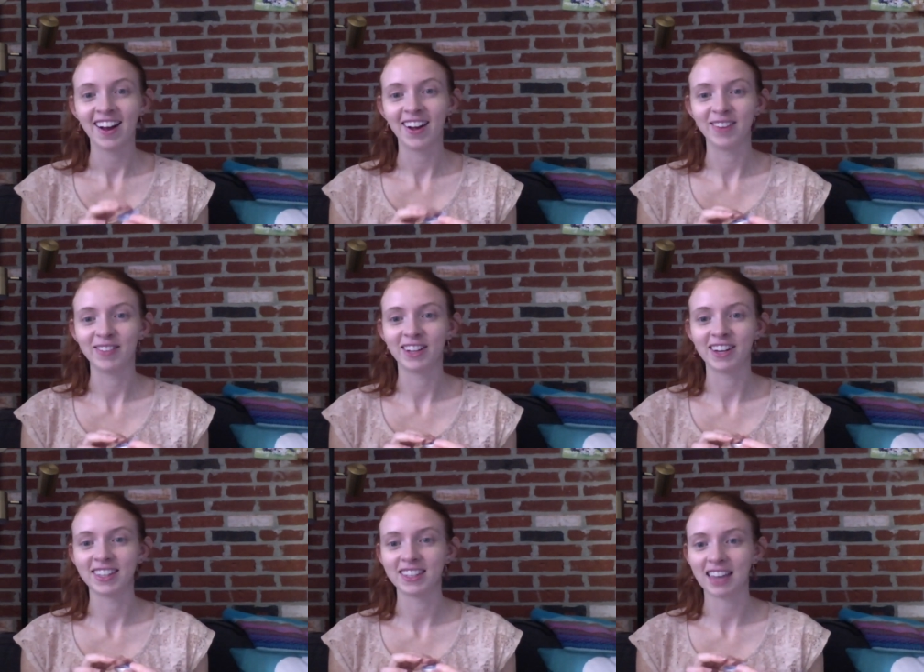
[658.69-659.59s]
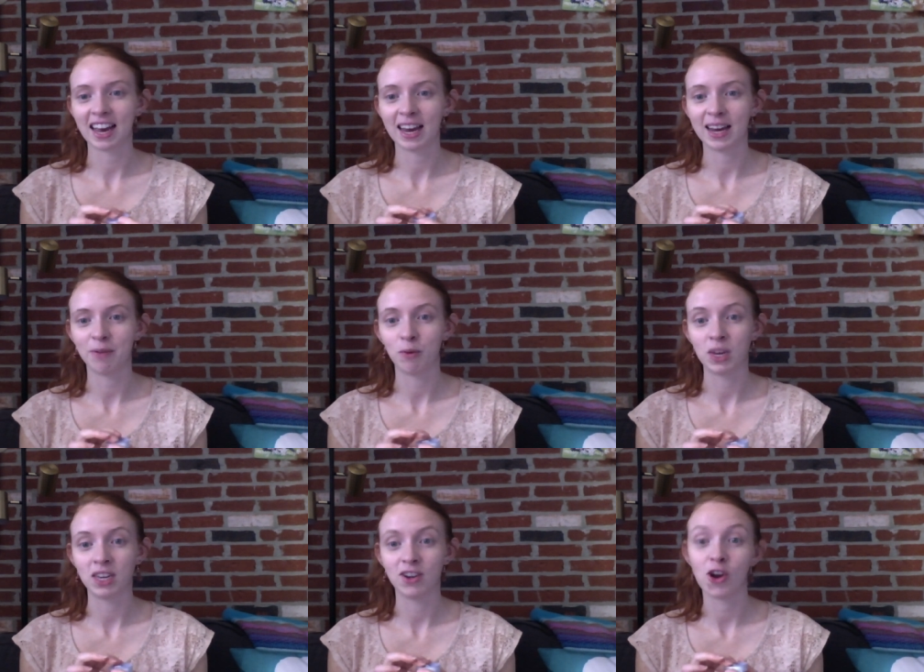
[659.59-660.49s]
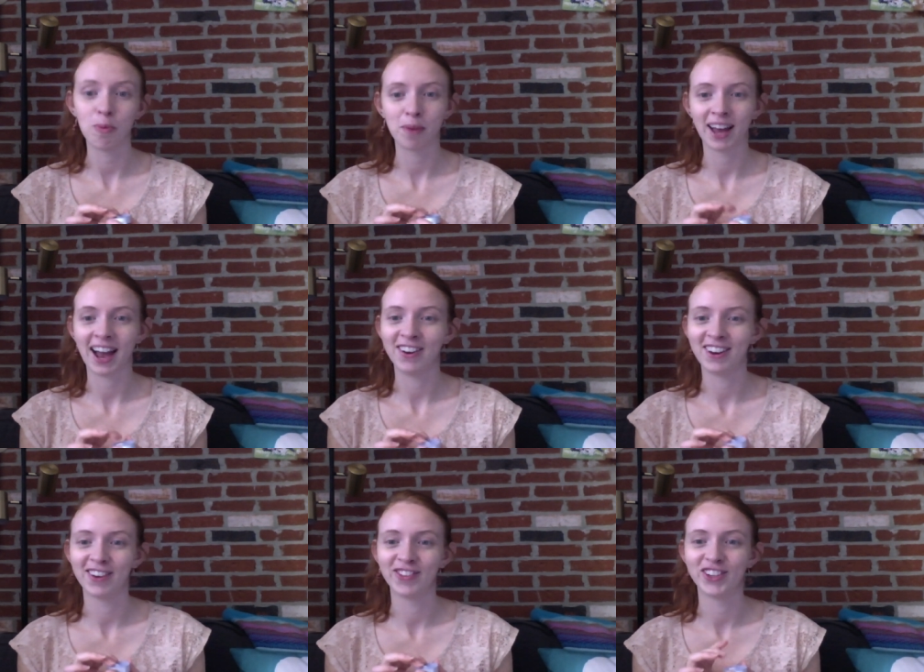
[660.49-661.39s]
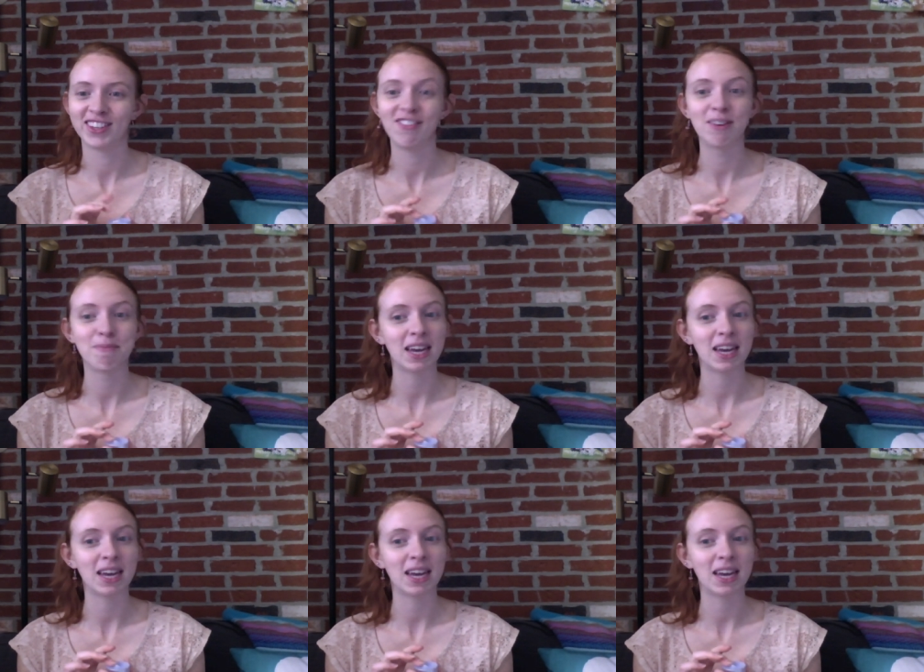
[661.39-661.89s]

A lot of the time we nope out of receiving